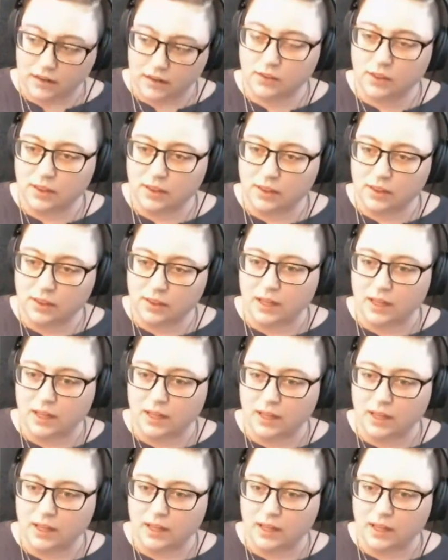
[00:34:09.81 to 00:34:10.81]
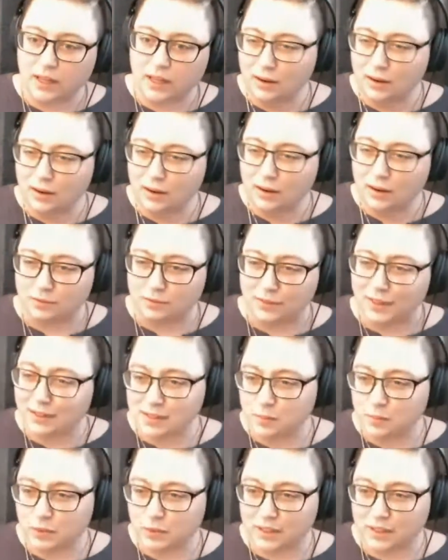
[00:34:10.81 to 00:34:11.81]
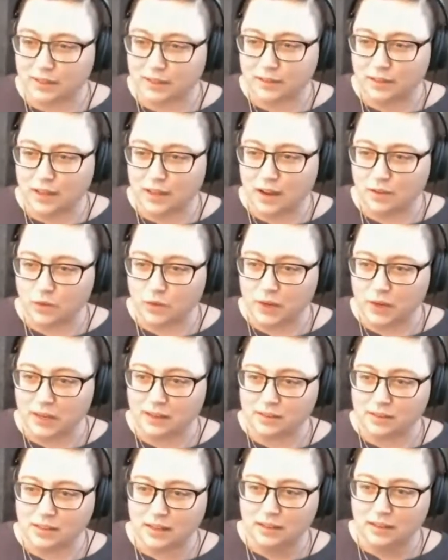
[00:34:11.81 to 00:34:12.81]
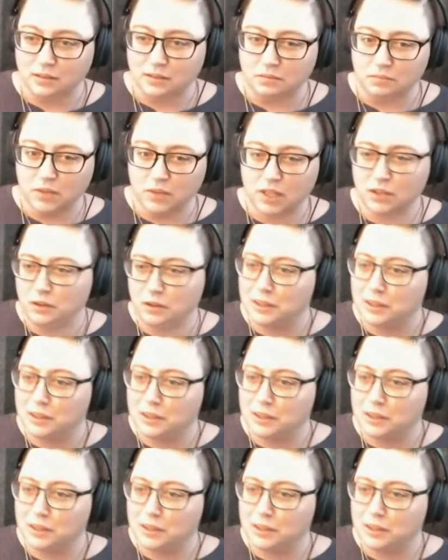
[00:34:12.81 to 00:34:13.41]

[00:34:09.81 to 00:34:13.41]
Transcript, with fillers: even though like they are very similar in a lot of ways and